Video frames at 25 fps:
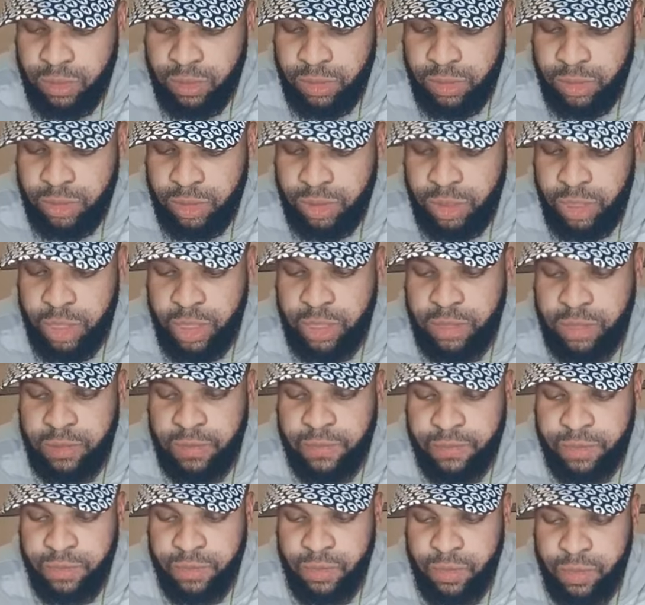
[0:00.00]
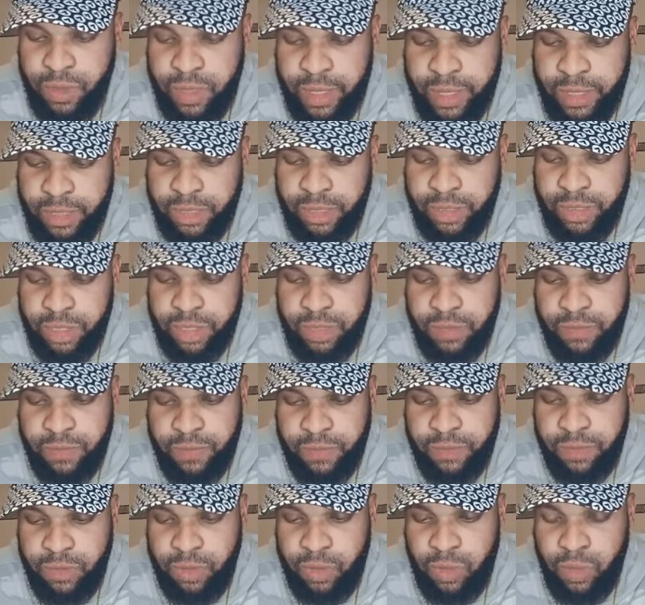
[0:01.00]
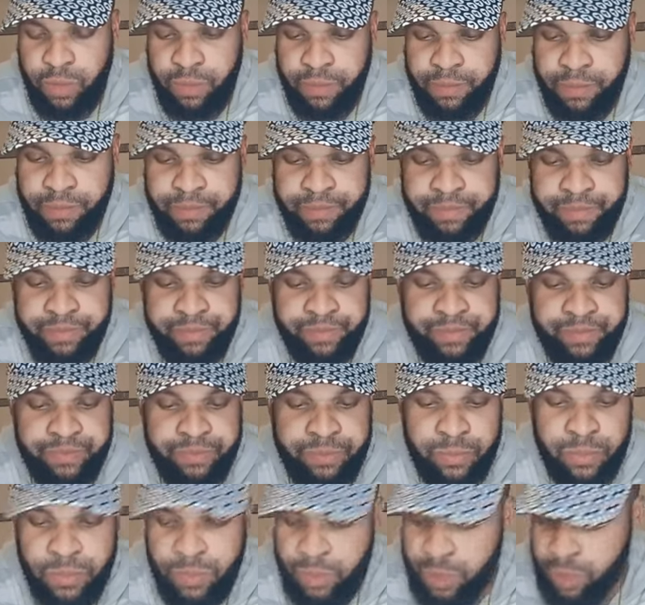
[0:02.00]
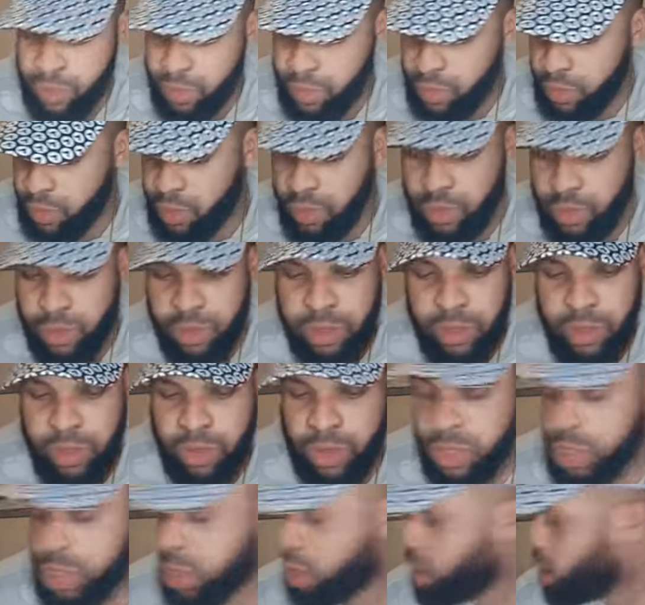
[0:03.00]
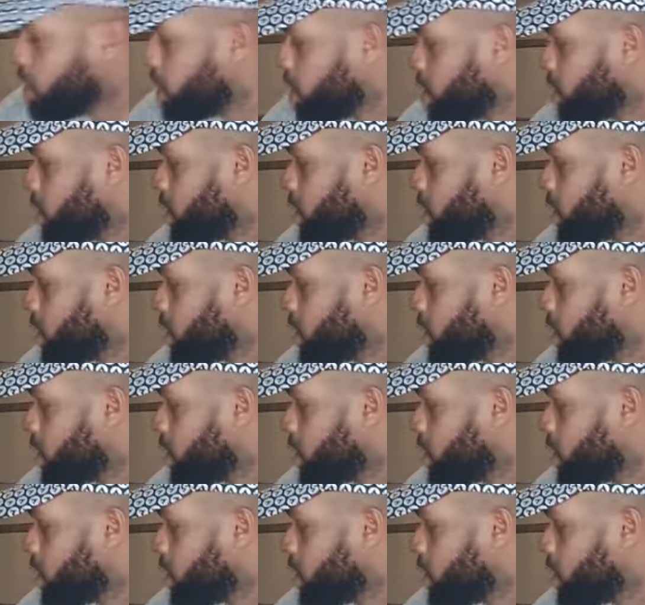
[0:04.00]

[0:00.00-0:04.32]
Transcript: Share the video, guys. Share the video. Honey.